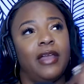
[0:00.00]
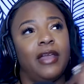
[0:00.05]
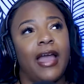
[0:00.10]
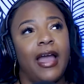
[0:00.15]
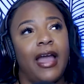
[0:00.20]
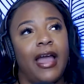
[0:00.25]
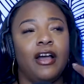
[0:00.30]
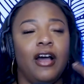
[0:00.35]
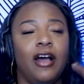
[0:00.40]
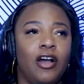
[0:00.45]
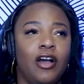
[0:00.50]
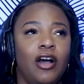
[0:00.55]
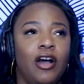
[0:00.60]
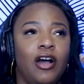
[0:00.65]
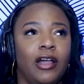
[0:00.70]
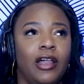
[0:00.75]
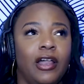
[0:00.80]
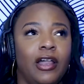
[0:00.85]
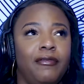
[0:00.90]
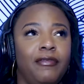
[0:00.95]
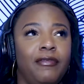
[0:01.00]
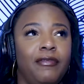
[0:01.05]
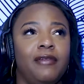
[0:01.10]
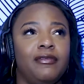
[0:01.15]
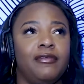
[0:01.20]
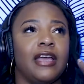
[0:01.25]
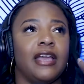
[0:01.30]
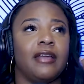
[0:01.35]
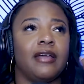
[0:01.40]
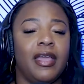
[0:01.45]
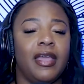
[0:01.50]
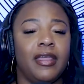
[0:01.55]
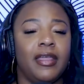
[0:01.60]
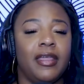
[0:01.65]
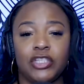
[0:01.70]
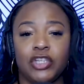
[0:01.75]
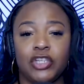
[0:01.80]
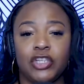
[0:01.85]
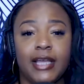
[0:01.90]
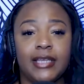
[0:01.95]
I called Cliff, and Cliff was like, man,
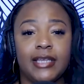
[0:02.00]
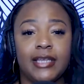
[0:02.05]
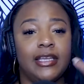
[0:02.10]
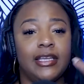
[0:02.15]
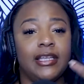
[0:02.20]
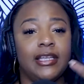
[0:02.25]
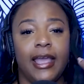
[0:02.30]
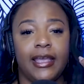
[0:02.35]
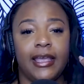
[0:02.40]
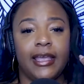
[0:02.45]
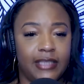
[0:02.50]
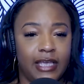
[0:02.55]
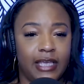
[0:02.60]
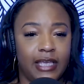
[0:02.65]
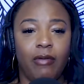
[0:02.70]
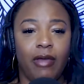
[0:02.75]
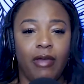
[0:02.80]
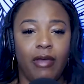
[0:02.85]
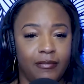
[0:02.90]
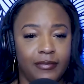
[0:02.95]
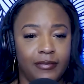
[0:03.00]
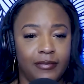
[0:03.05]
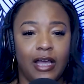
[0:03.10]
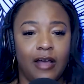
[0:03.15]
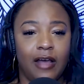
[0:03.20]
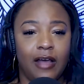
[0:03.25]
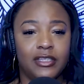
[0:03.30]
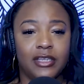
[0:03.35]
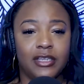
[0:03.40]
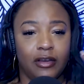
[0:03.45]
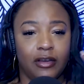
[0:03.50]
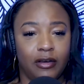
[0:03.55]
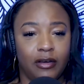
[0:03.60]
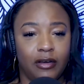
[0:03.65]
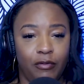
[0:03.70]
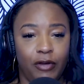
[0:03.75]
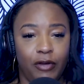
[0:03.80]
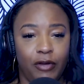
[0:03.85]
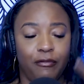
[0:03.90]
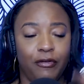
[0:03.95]
that's crazy. Like, stay away from South Center,
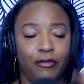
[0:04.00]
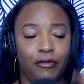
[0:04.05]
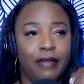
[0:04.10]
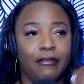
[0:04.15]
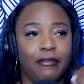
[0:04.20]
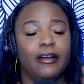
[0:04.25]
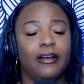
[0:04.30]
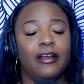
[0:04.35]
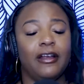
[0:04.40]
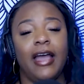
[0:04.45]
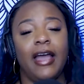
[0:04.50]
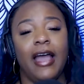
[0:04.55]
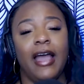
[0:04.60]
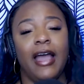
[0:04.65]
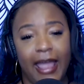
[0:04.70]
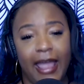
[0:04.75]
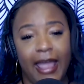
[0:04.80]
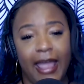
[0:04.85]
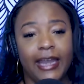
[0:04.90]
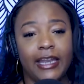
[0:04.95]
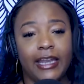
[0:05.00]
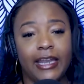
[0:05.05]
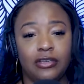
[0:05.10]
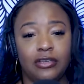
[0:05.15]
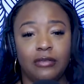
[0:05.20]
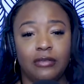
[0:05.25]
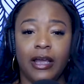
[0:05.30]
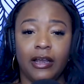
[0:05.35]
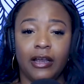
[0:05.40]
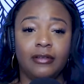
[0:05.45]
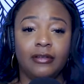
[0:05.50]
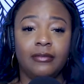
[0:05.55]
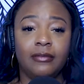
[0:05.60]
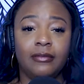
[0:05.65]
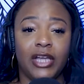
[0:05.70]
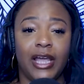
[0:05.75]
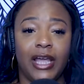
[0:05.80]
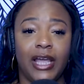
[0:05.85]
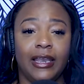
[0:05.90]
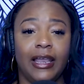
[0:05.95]
whatever. I added to my group
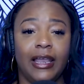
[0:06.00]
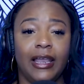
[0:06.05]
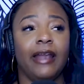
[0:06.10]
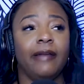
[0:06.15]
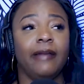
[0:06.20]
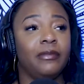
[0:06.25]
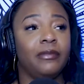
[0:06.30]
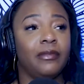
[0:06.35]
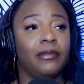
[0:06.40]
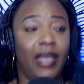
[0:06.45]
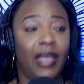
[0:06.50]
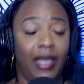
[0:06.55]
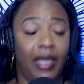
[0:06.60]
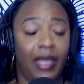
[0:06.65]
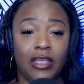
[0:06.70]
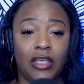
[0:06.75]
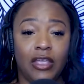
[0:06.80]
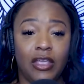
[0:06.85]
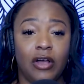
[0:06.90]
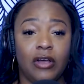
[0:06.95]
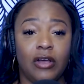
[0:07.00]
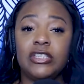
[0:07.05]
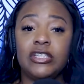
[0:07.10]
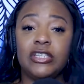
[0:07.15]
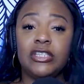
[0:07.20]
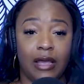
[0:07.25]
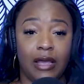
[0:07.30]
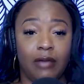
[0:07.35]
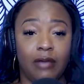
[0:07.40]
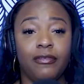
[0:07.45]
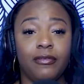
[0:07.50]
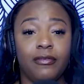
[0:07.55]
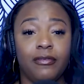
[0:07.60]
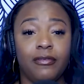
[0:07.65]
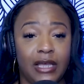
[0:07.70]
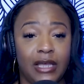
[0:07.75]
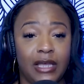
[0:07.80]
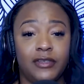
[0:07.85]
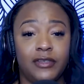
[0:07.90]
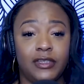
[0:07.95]
chat, like, hey, y'all, stay away from
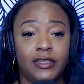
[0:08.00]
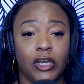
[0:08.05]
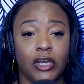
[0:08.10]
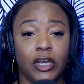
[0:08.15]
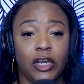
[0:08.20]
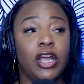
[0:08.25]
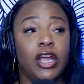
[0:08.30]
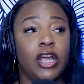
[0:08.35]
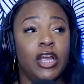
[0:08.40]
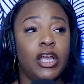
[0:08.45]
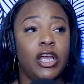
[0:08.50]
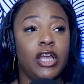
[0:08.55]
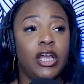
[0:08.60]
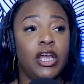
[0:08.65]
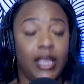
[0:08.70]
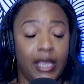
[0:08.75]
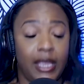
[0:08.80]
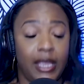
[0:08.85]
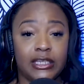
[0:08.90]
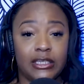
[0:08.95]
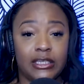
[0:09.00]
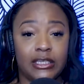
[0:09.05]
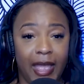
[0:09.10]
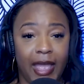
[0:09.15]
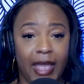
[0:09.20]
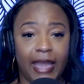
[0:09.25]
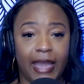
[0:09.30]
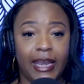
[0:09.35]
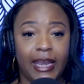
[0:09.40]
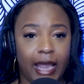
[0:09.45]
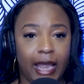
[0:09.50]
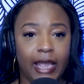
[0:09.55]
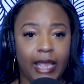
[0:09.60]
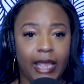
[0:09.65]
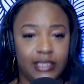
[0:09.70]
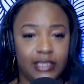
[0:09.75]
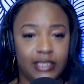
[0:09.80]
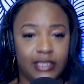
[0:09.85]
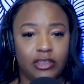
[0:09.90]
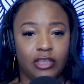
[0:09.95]
South Center. It is bad.
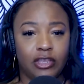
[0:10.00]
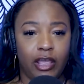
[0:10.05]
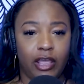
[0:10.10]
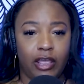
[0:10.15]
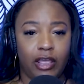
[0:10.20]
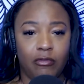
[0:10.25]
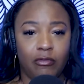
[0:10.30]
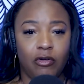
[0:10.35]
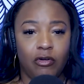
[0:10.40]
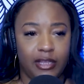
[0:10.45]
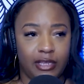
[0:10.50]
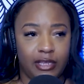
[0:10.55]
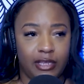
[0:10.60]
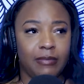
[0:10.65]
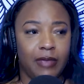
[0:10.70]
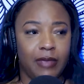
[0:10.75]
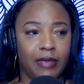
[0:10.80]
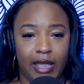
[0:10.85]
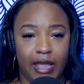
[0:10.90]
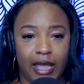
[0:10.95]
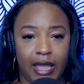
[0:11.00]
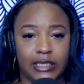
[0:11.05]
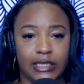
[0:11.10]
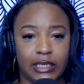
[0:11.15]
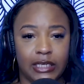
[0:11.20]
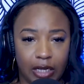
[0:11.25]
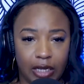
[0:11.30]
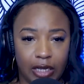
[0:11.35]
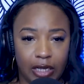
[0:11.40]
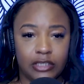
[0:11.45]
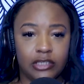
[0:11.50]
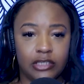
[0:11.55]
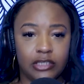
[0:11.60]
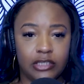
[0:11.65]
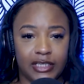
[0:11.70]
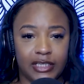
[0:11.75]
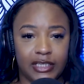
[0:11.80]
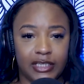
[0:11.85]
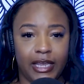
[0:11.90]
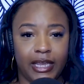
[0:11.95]
Like 10:30 in the morning, this man has a gun to
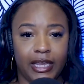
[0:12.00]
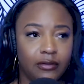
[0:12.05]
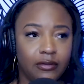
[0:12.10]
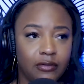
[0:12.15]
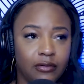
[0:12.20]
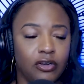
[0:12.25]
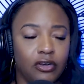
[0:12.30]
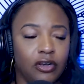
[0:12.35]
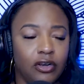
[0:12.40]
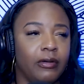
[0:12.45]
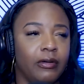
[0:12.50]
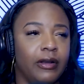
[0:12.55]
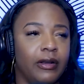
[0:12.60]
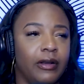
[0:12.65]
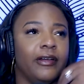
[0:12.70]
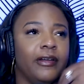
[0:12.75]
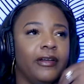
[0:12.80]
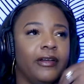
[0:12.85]
his head, whatever.